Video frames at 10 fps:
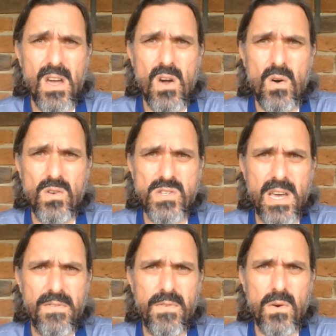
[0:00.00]

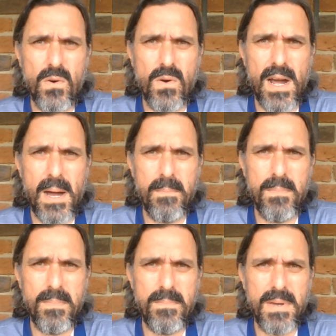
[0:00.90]
also for
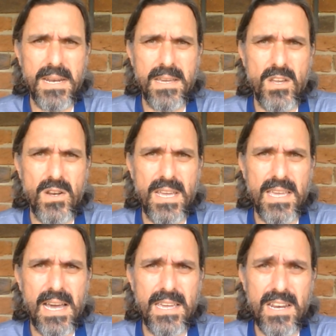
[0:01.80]
being a
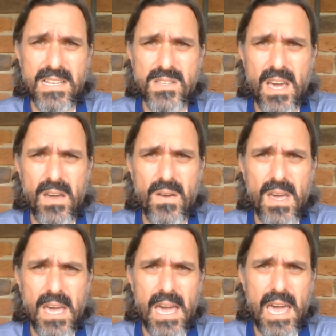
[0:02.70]
unique UNESCO
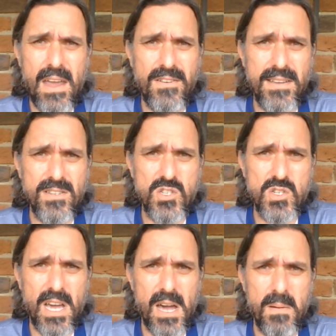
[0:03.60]

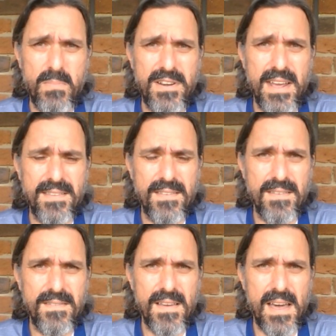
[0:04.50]
heritage
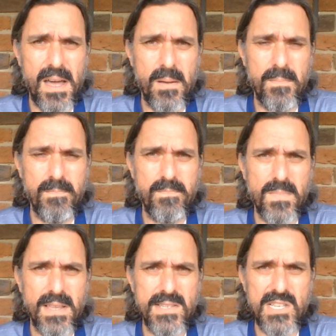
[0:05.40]
protected
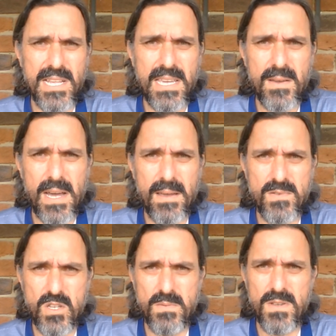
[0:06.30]
city
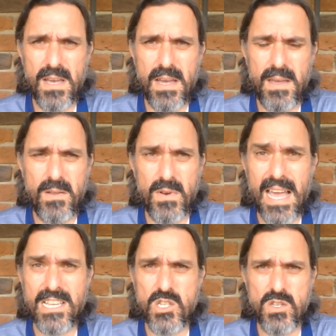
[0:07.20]
in
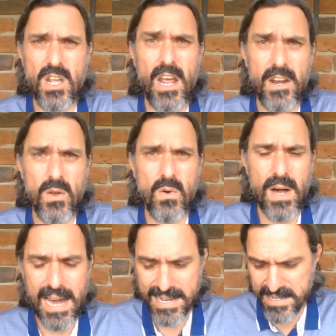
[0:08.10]
regards to its colonial
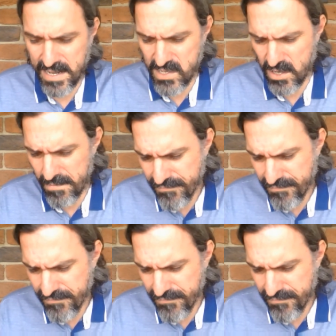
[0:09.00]
architecture.